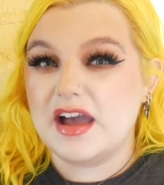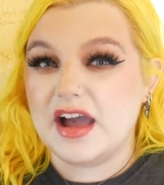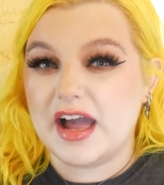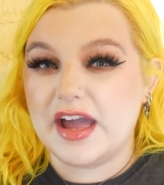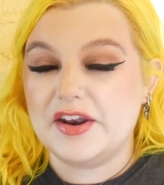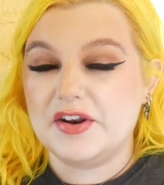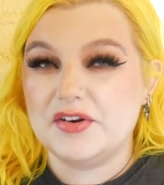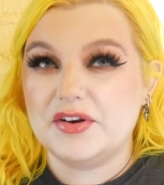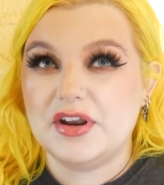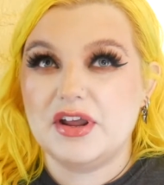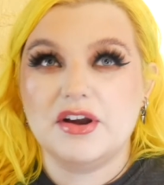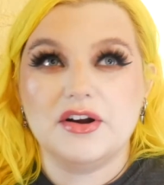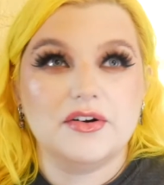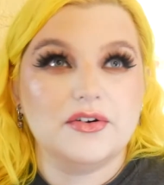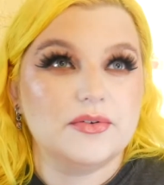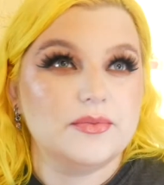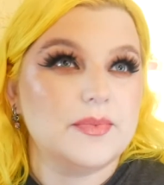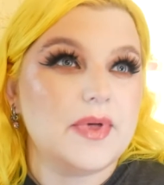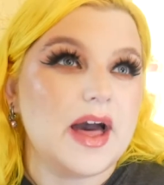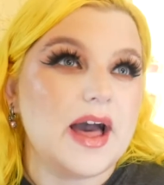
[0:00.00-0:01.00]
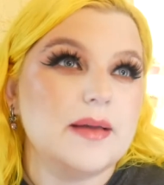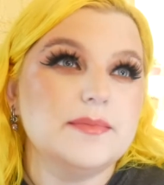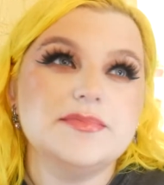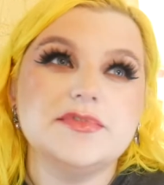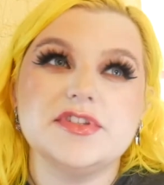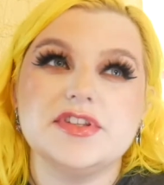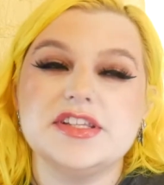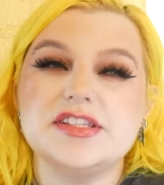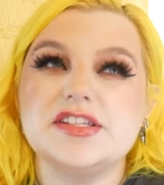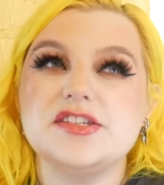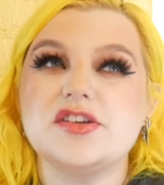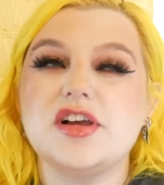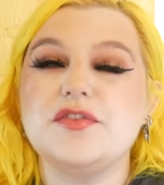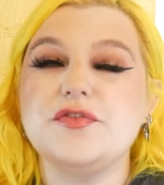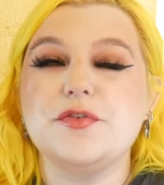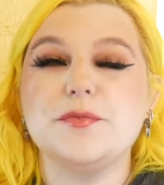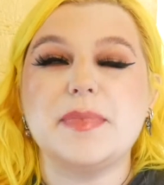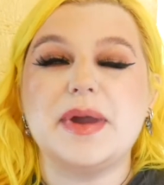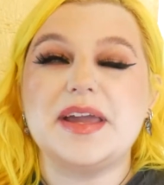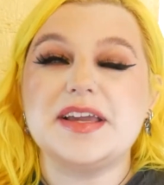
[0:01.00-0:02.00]
I don't know. This is all
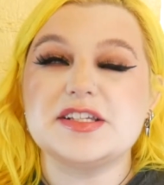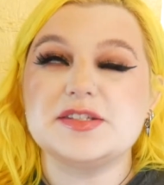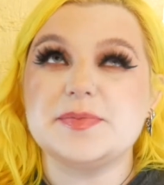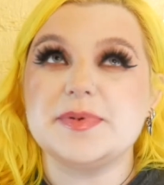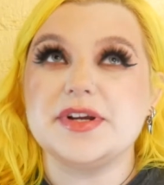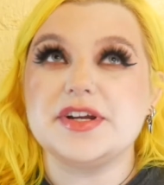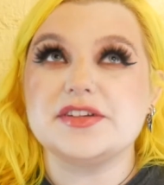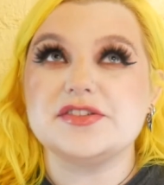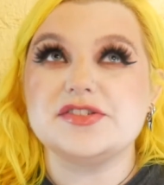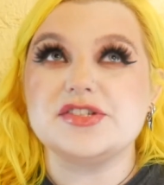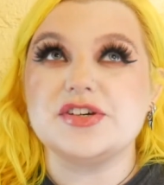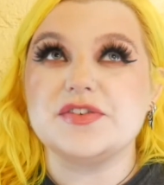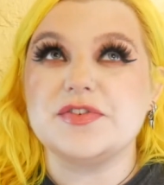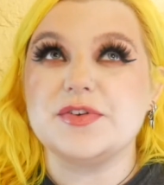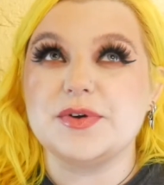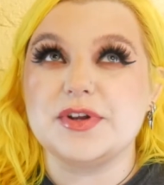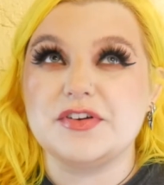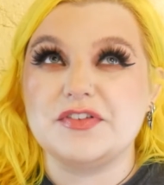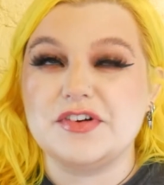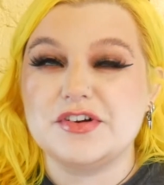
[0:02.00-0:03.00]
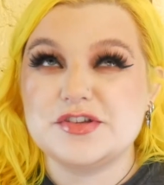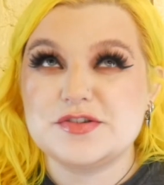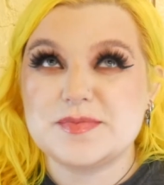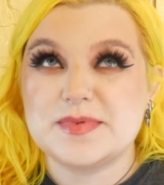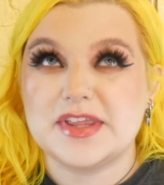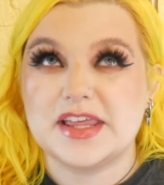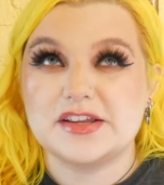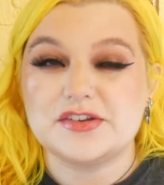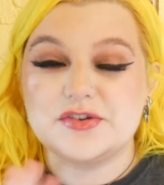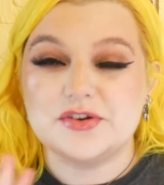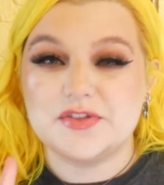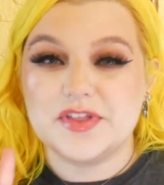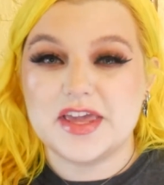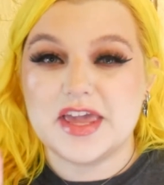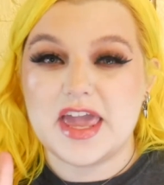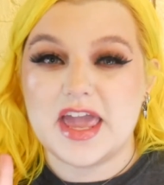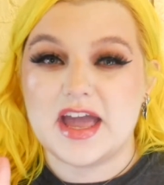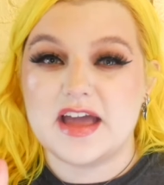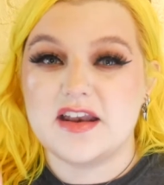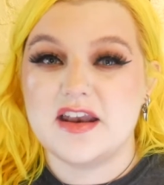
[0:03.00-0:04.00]
from my experience, so if you want to roast me, like, totally
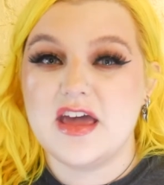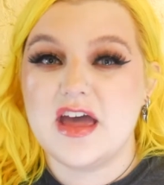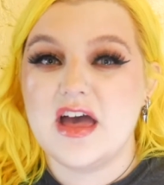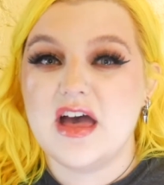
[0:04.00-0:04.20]
can.